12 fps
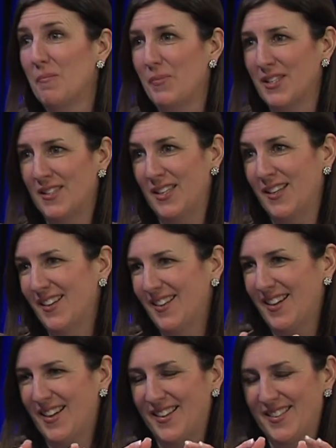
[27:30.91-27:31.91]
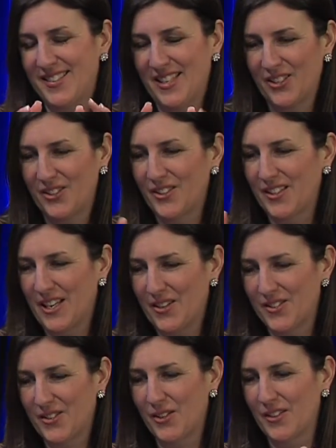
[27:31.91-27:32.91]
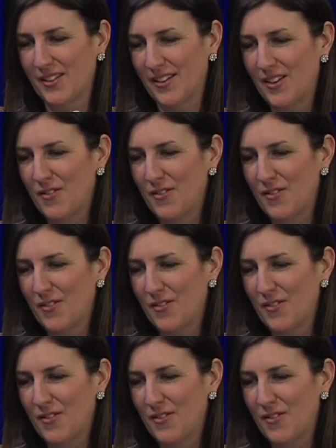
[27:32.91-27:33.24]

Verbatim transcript: busy, uh, Senate Clerk and House Clerk,